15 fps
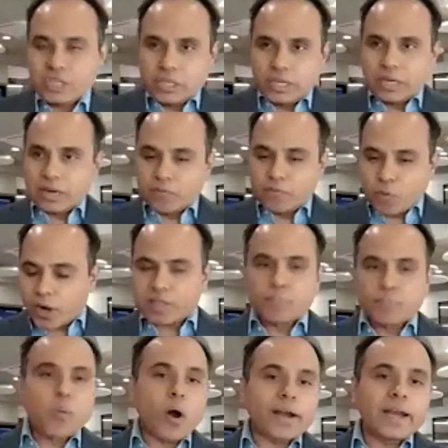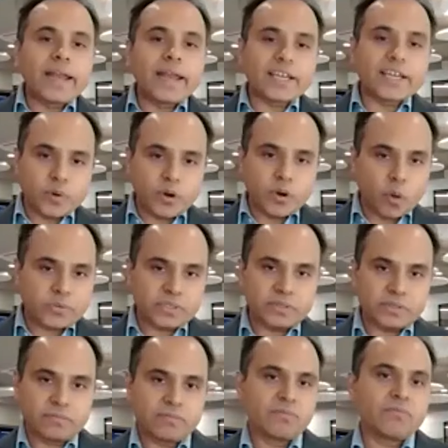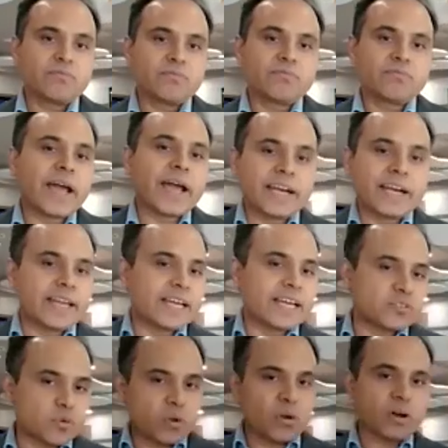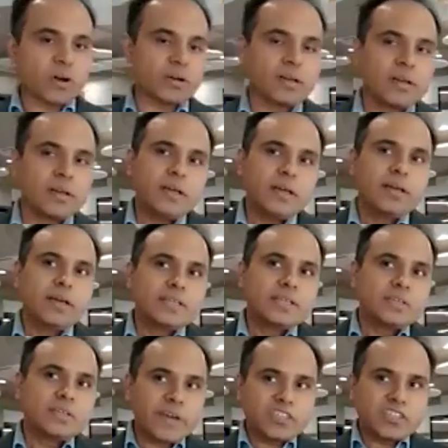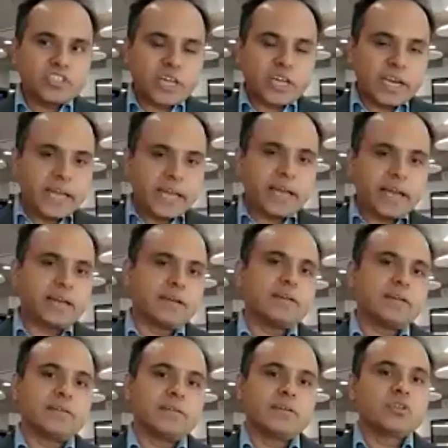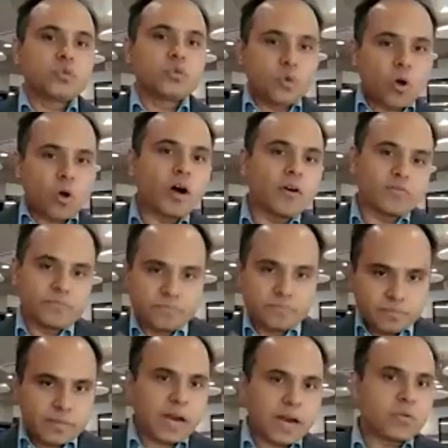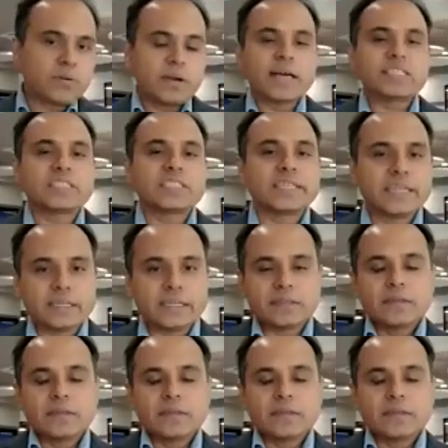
what are the bottlenecks to adoption? Why did it take so long? See, when Gen AI took off around last year